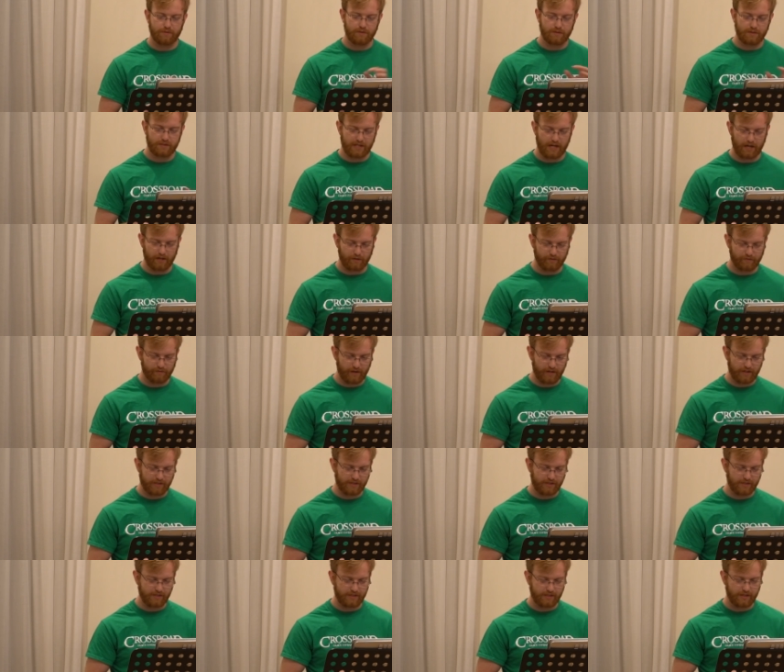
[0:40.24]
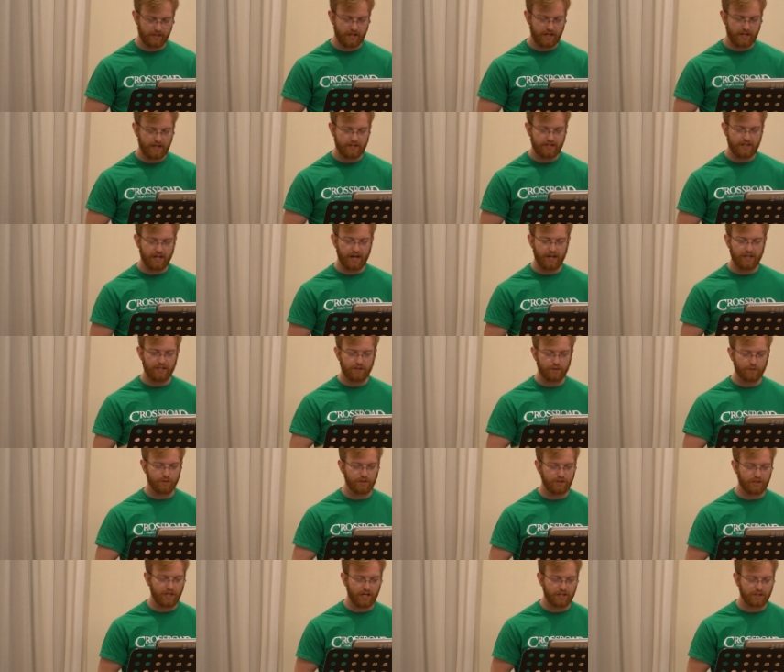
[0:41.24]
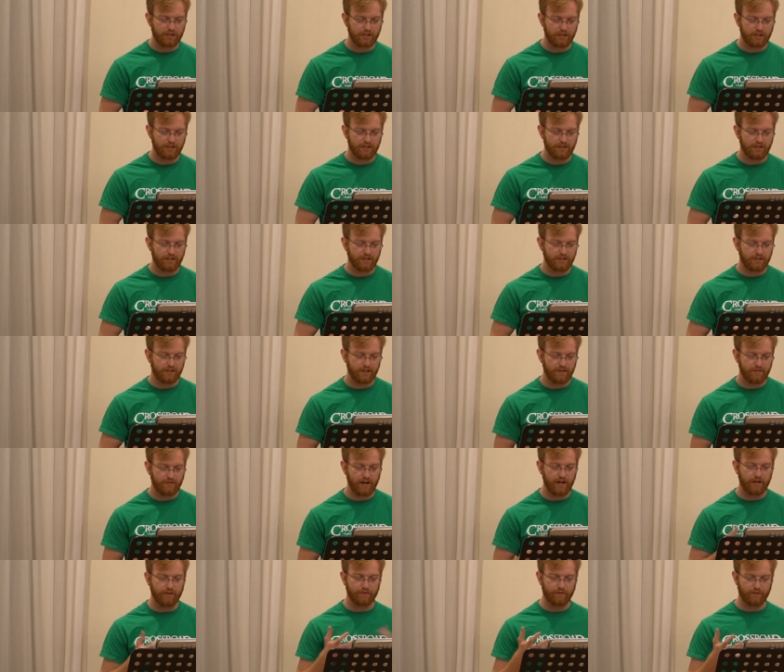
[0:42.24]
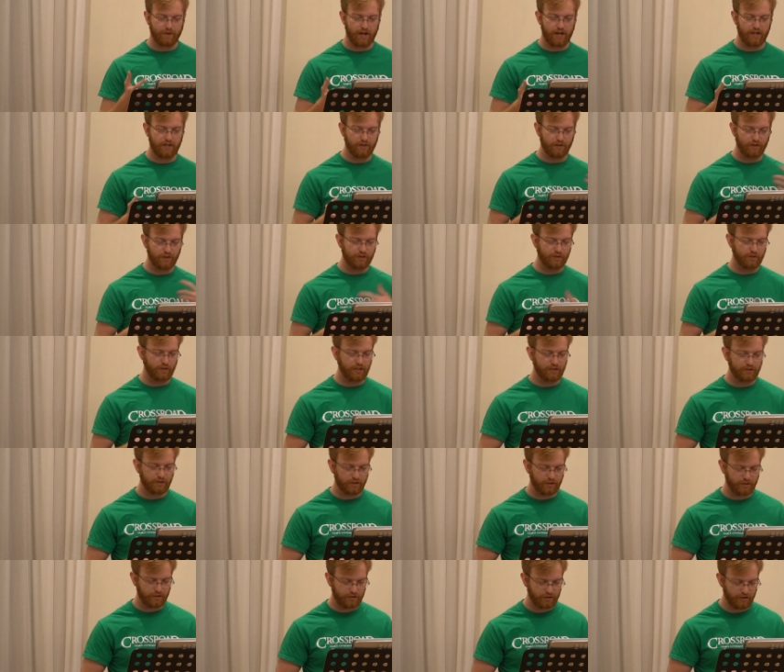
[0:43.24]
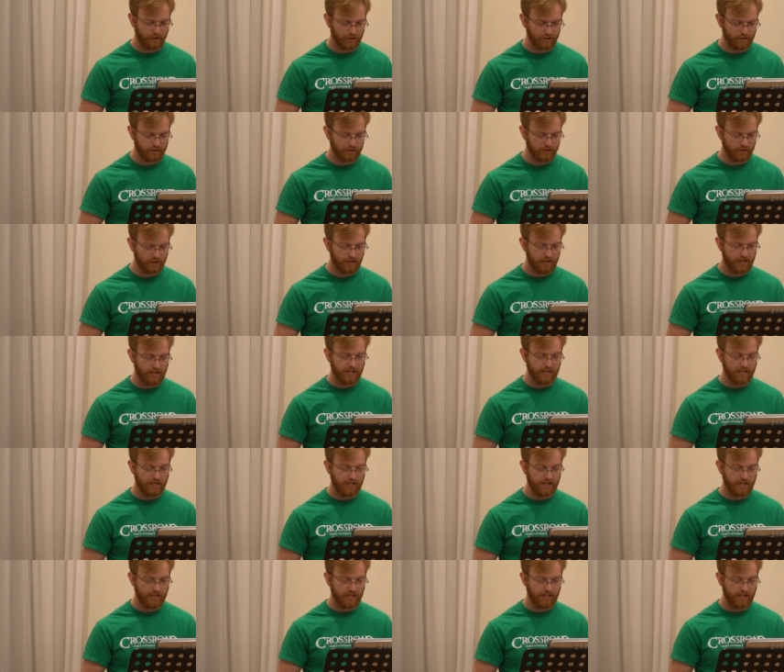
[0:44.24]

sacrifices. Dying to rejection, to invite a friend or a stranger to church,